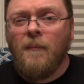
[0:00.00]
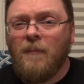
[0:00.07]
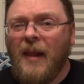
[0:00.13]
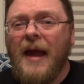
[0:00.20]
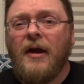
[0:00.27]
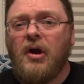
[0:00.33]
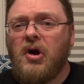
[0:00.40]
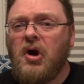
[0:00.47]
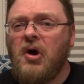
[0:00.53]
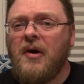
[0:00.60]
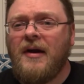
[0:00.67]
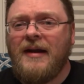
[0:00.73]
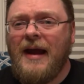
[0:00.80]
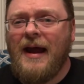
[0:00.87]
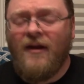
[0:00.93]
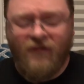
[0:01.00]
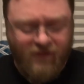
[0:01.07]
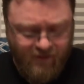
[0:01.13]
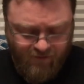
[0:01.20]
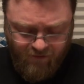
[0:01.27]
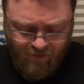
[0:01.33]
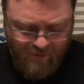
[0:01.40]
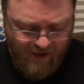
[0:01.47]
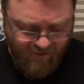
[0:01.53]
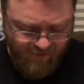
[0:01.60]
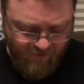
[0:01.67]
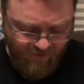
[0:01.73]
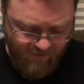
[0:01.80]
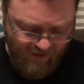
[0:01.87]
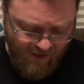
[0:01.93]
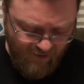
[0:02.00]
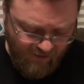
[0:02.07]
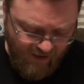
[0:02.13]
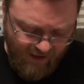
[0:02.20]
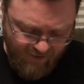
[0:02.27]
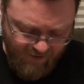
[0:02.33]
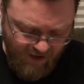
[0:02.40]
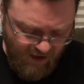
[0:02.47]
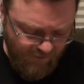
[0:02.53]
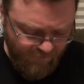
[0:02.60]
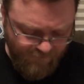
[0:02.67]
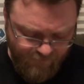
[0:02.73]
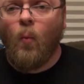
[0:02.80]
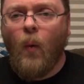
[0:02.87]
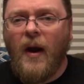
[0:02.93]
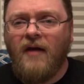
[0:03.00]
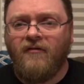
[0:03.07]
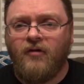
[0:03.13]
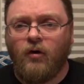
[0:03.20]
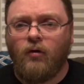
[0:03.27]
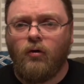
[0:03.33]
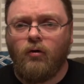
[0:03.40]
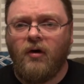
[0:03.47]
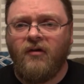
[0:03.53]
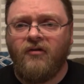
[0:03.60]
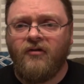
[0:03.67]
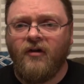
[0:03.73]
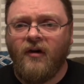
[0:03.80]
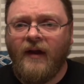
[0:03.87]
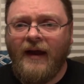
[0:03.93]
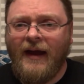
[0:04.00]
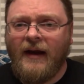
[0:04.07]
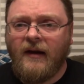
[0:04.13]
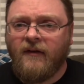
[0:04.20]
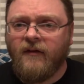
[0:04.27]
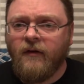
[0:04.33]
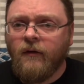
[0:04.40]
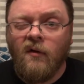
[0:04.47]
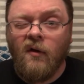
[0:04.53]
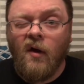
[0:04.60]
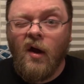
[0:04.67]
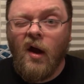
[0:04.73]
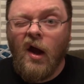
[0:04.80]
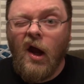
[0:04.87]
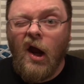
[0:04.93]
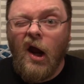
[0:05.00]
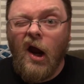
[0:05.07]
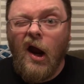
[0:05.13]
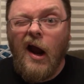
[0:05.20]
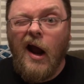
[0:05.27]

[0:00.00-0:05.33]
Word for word: Blackcurrant essence makes it sound like they waved a crystal at it.